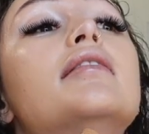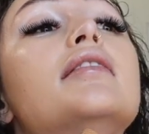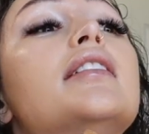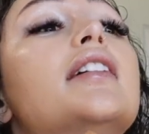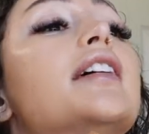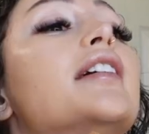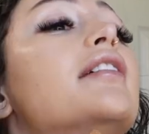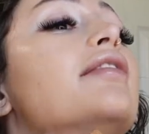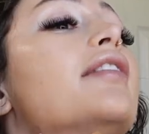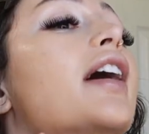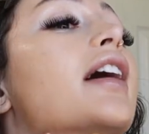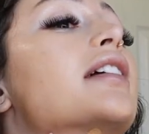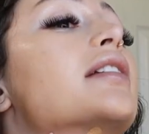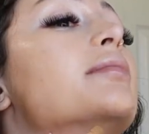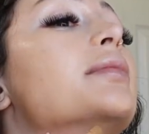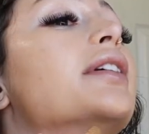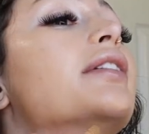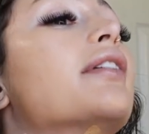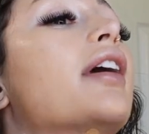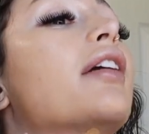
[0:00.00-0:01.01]
it affects
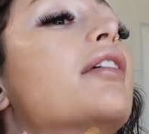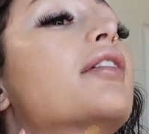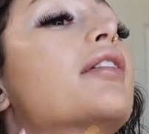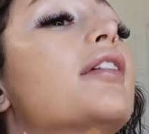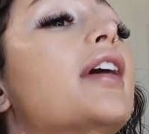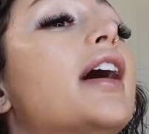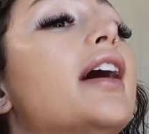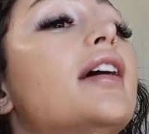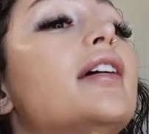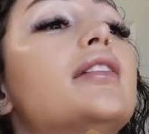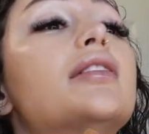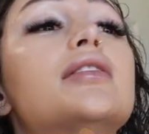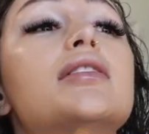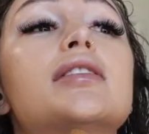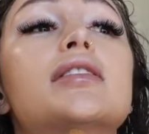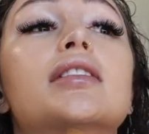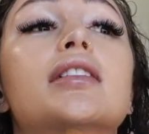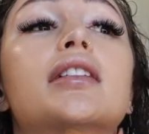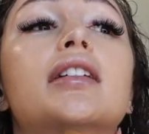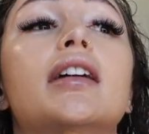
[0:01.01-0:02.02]
me around
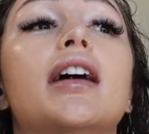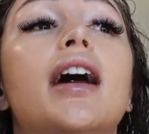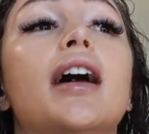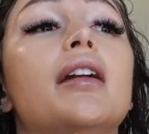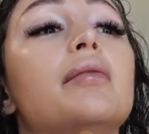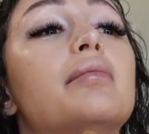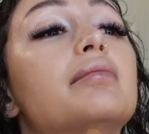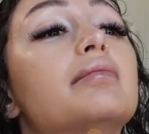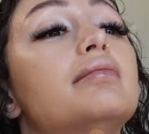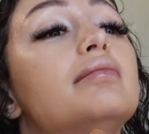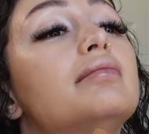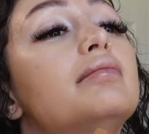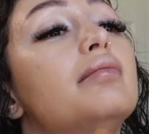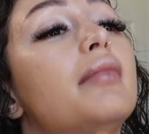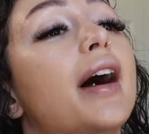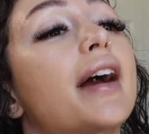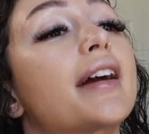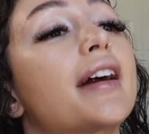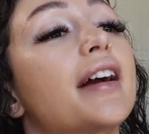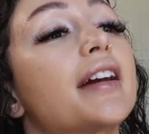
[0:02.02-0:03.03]
crowds and
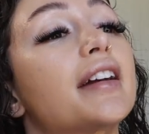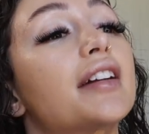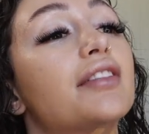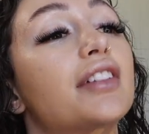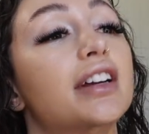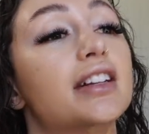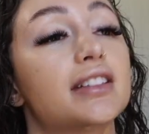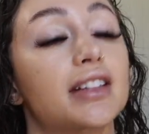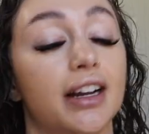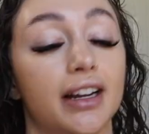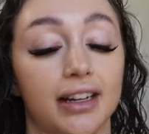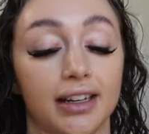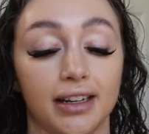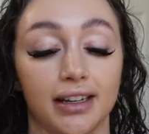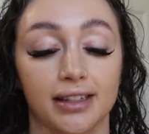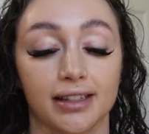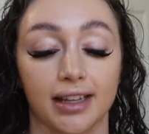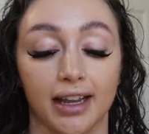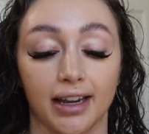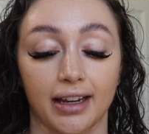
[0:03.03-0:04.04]
my kind of anxiety
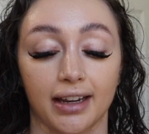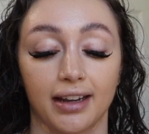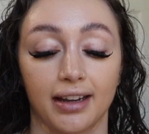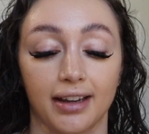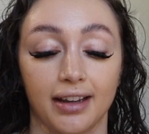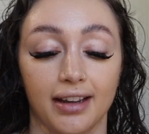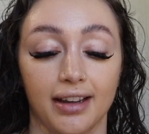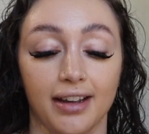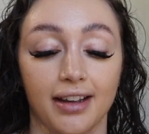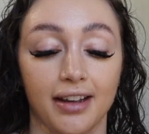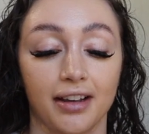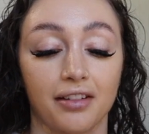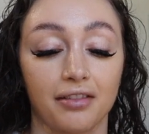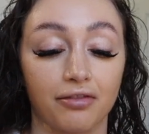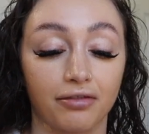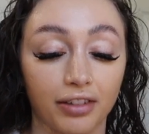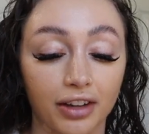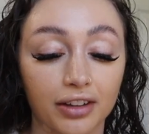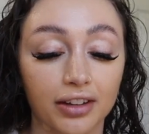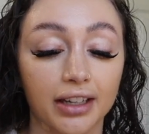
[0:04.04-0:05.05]
is like
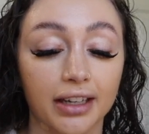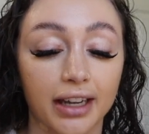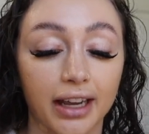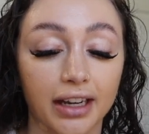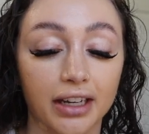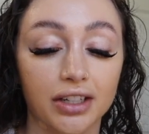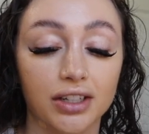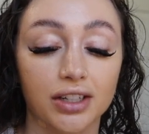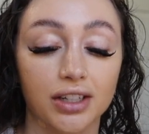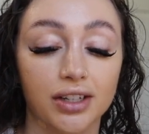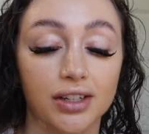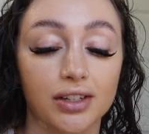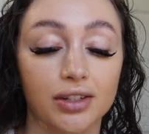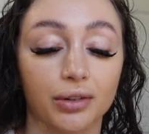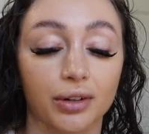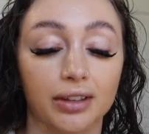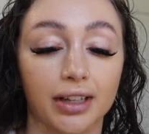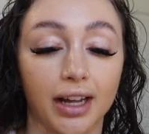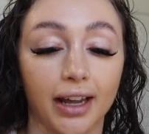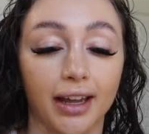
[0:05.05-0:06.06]
feeling anxious
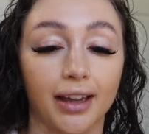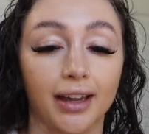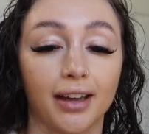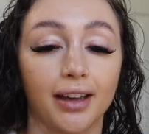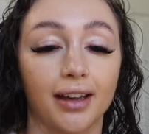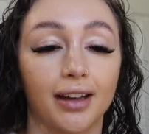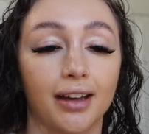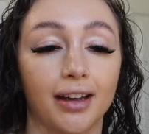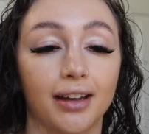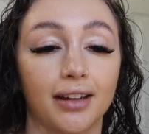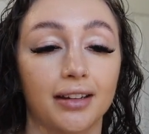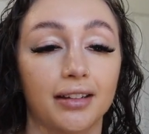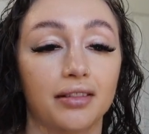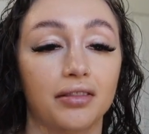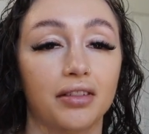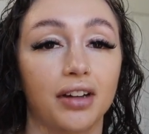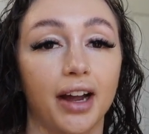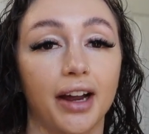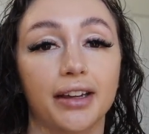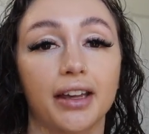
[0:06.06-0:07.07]
or like
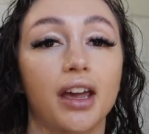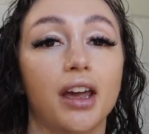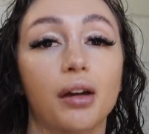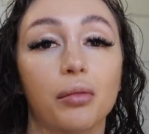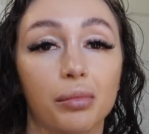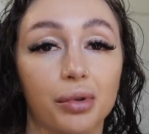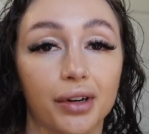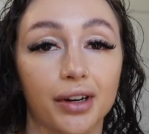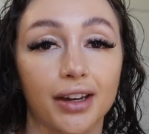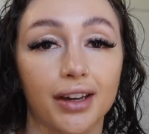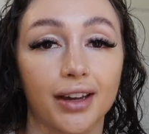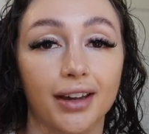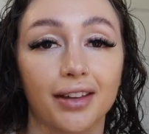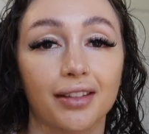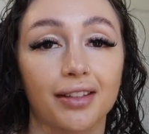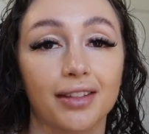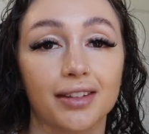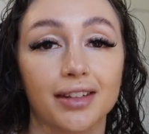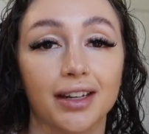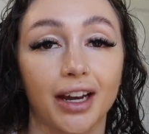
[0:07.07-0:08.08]
I can't
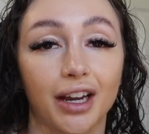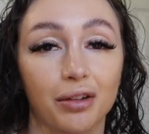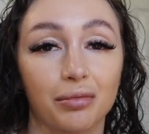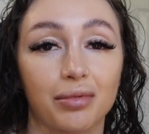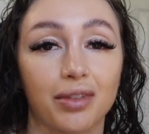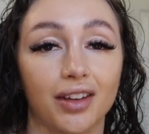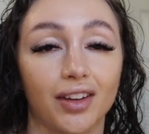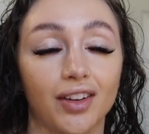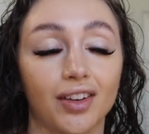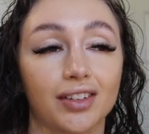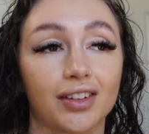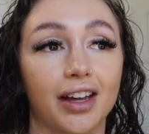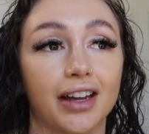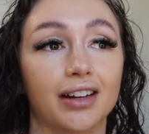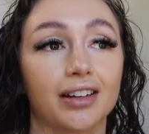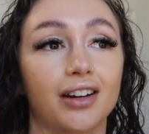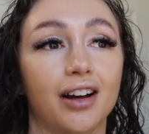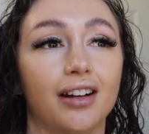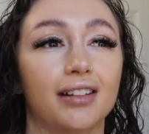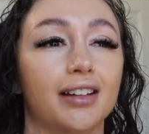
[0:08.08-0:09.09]
breathe type thing,
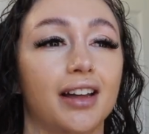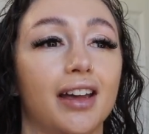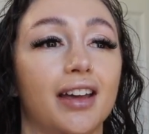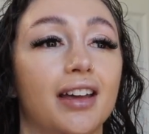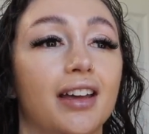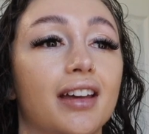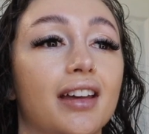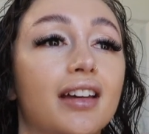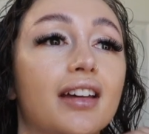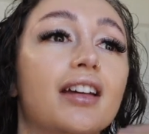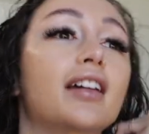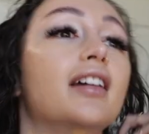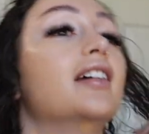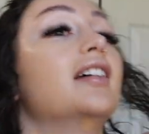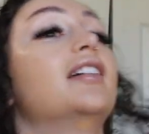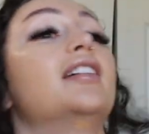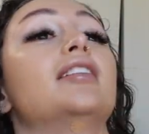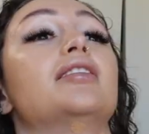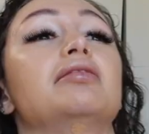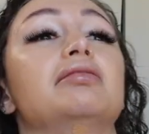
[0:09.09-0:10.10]
like not like
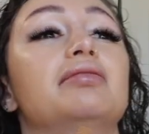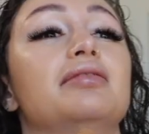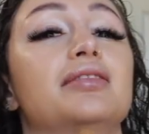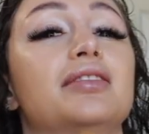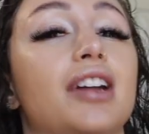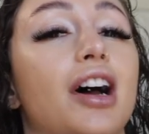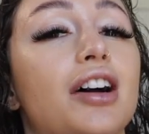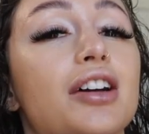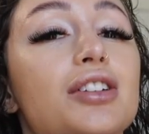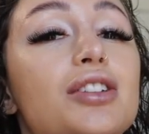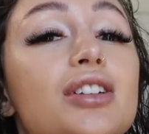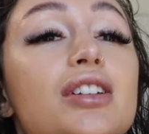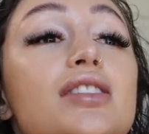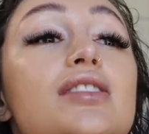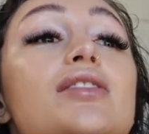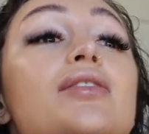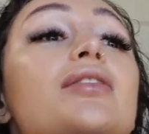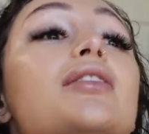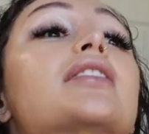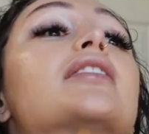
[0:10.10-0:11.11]

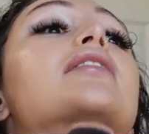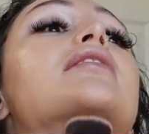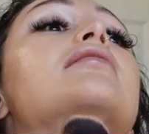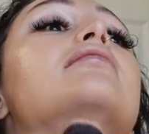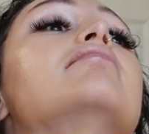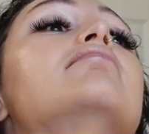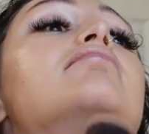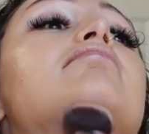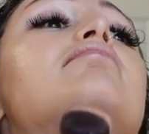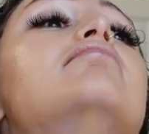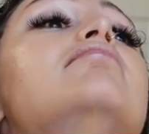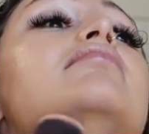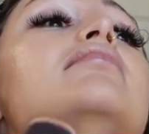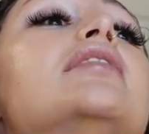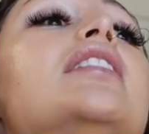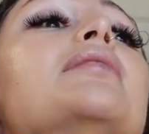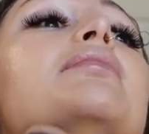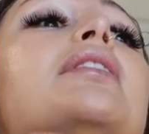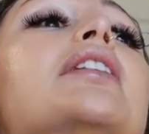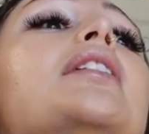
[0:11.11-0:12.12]
nauseous or
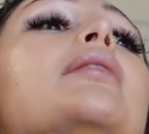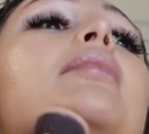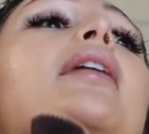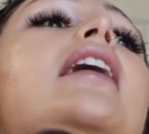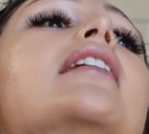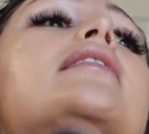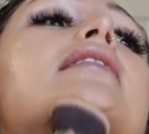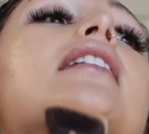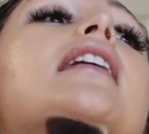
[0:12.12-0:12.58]
I'm gonna pass